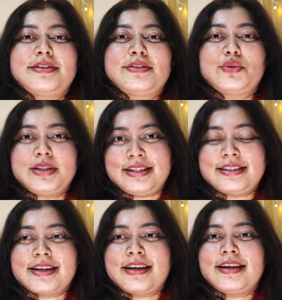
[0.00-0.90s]
to
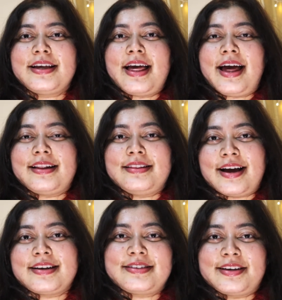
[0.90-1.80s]
eat at
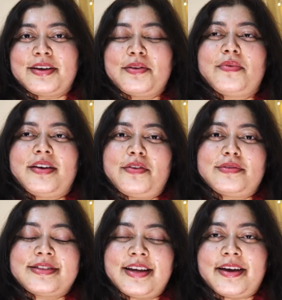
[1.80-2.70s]
that time when I
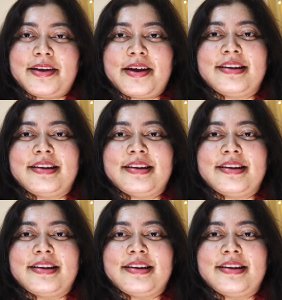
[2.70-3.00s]
was there,